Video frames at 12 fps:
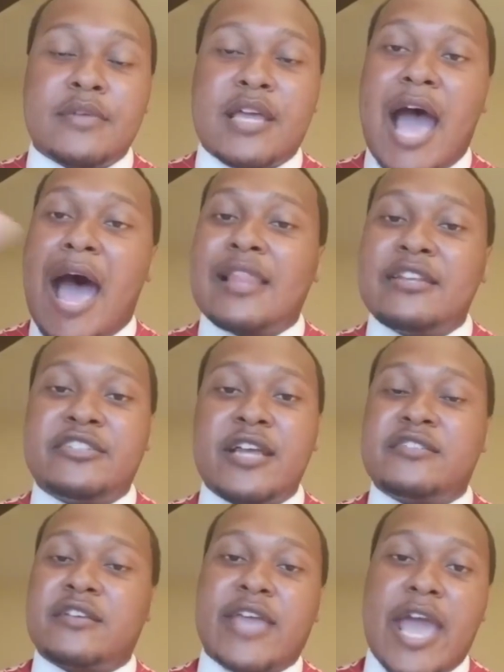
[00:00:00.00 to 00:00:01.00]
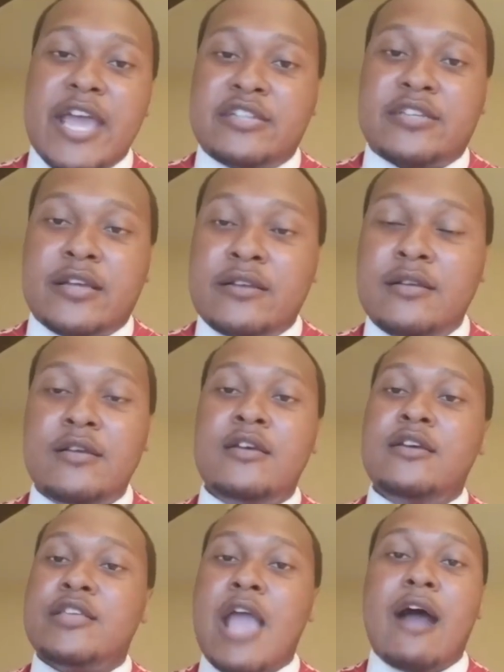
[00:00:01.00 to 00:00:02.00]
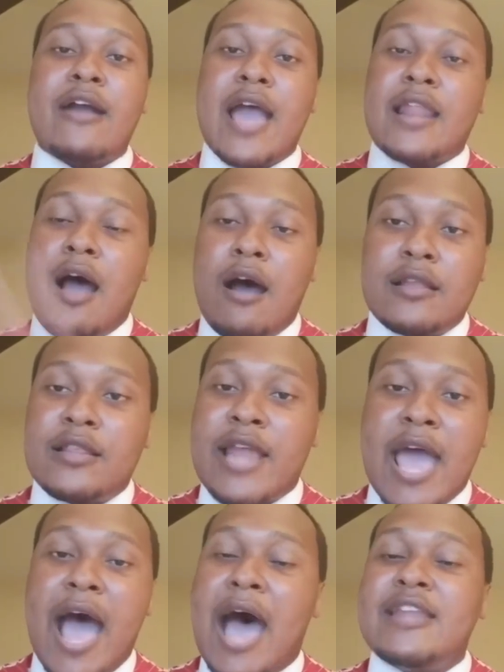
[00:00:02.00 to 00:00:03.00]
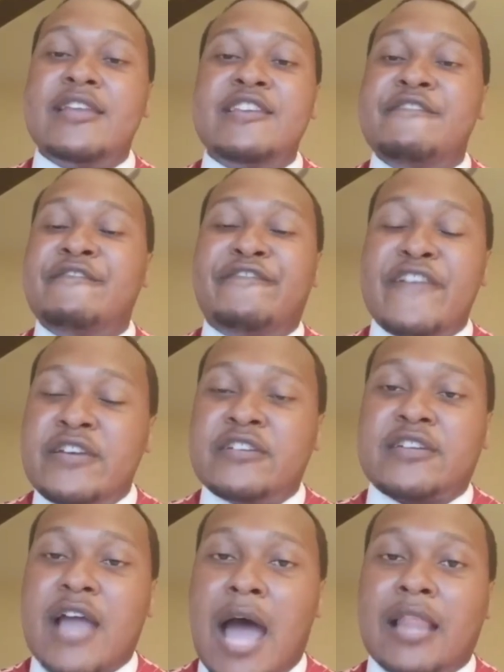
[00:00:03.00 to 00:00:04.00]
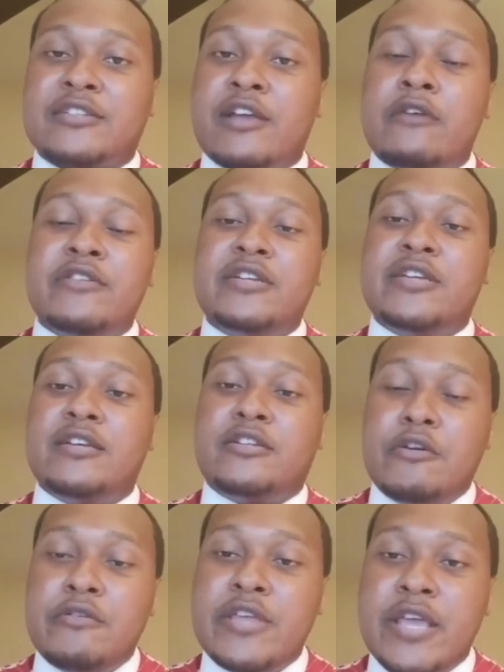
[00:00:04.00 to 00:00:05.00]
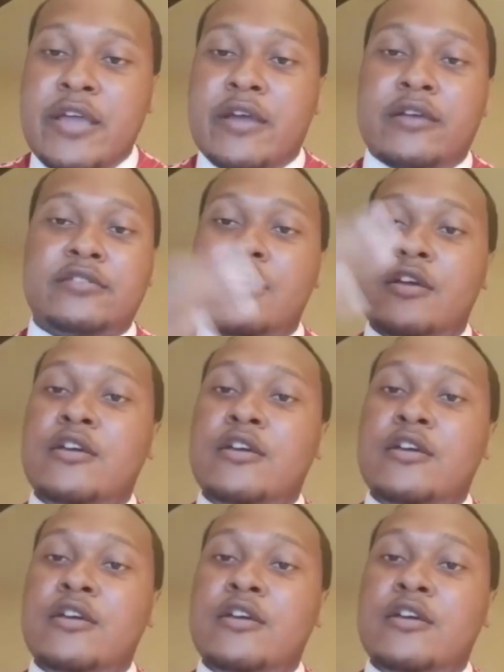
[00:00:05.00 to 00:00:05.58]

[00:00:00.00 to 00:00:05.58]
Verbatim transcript: college education. Y'all got all of that. I didn't even finish college. I only did two years.